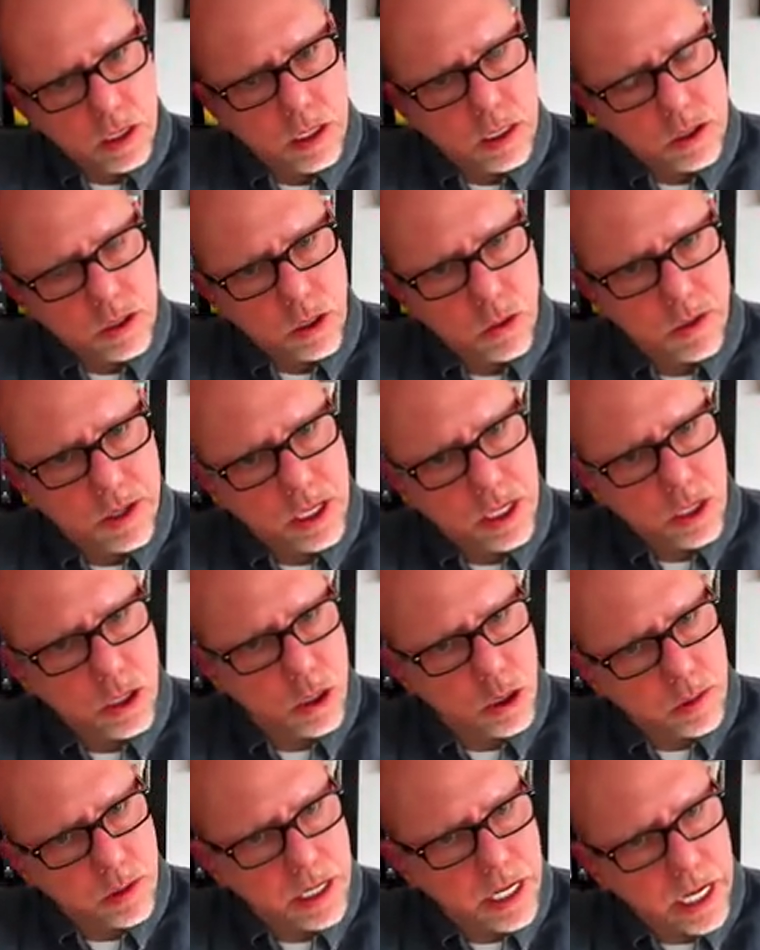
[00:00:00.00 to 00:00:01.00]
So within
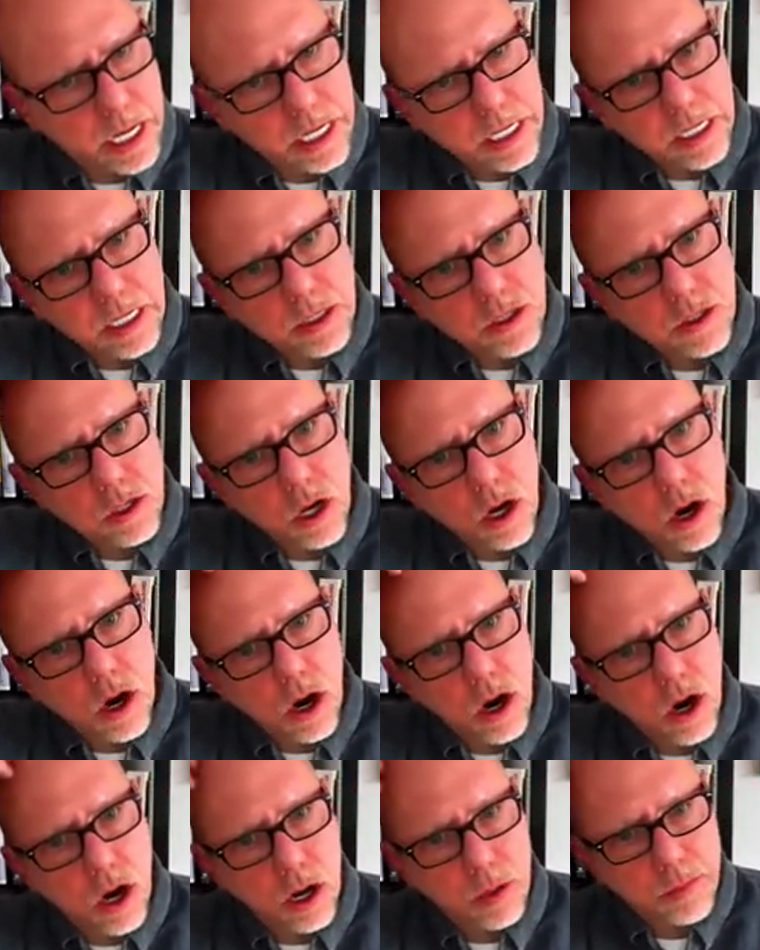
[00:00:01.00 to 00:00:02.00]
Kubernetes
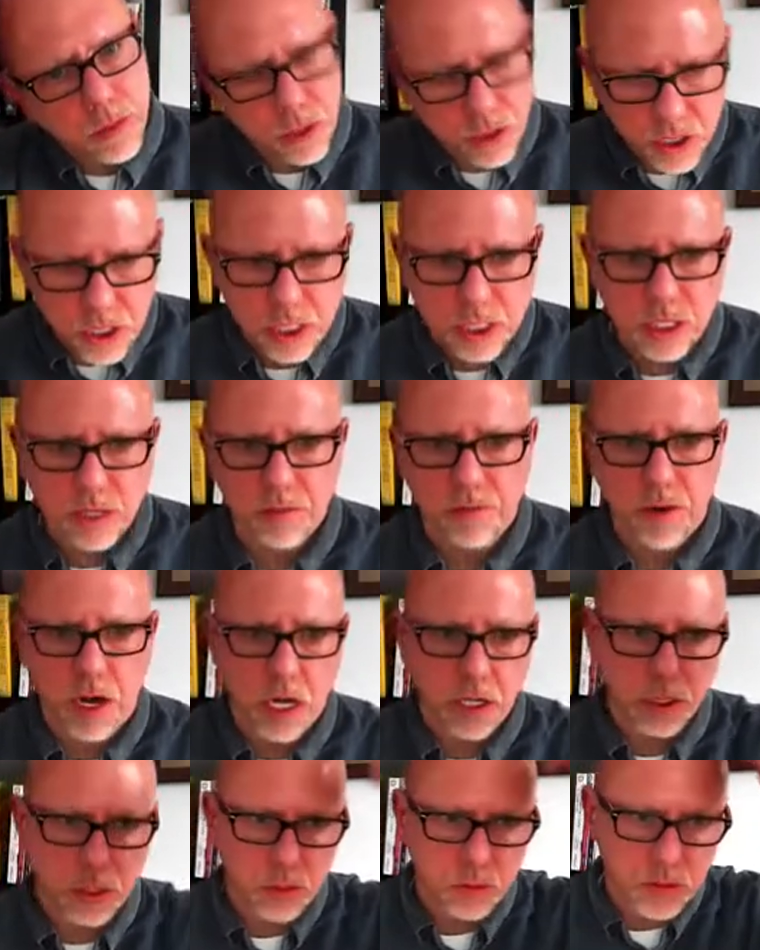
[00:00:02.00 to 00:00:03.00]
are persistent
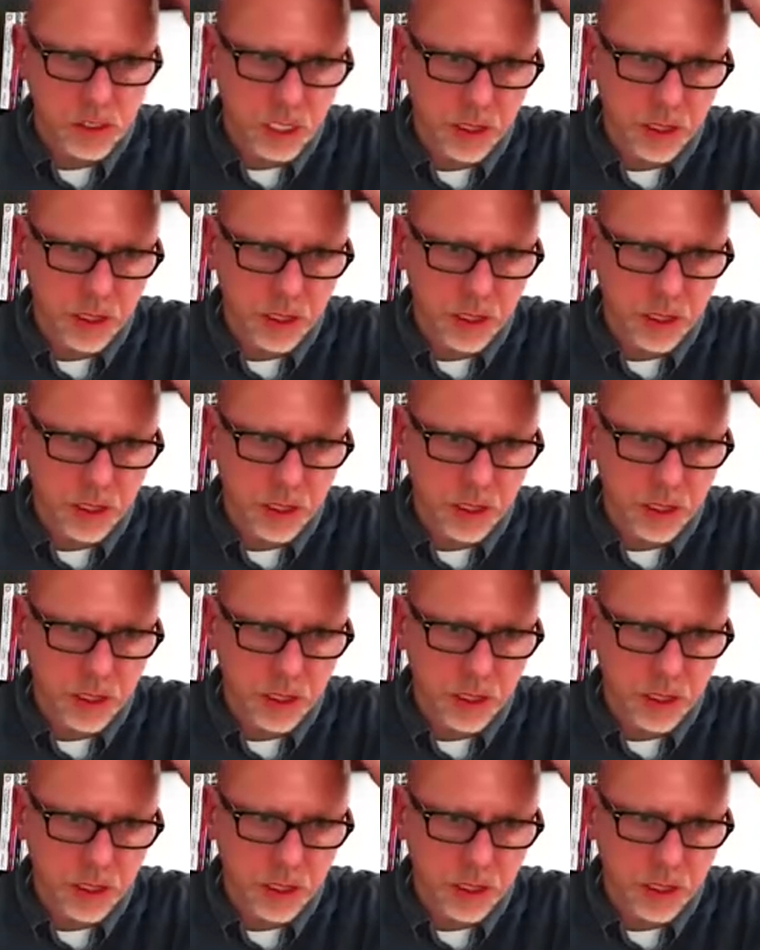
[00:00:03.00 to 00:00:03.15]
volumes,